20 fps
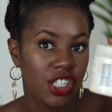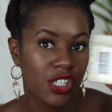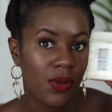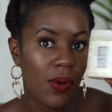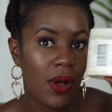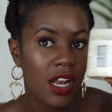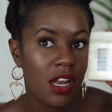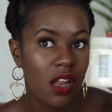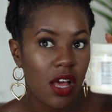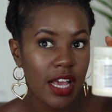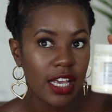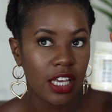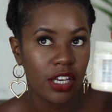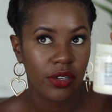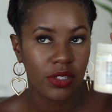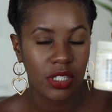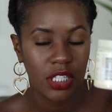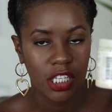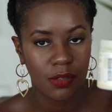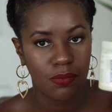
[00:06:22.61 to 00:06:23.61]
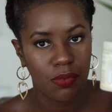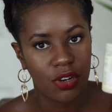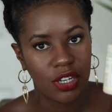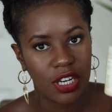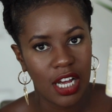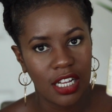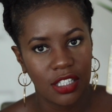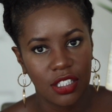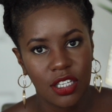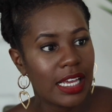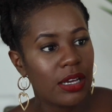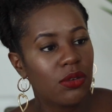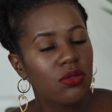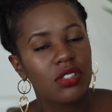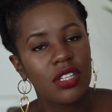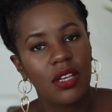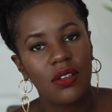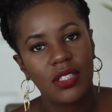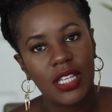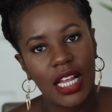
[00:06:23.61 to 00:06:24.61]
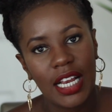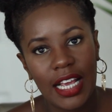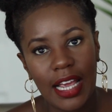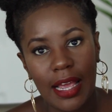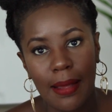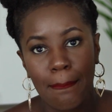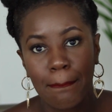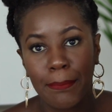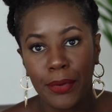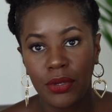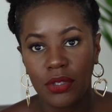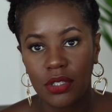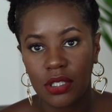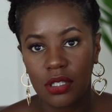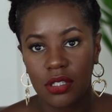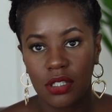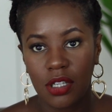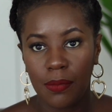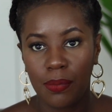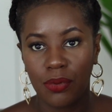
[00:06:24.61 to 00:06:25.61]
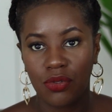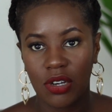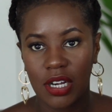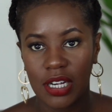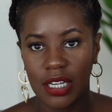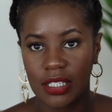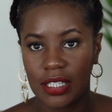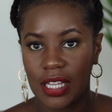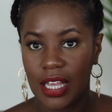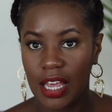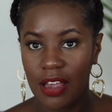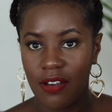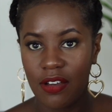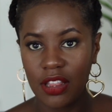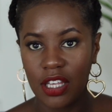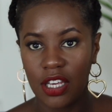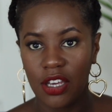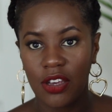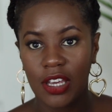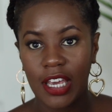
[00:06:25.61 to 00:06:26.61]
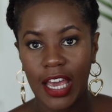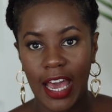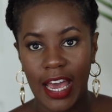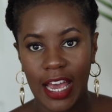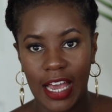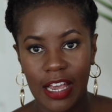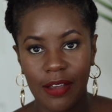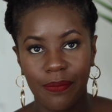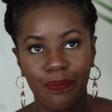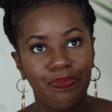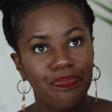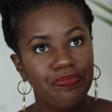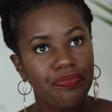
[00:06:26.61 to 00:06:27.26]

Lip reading: So I like using this product. They also sell it in Boots and Superdrugs here in the UK.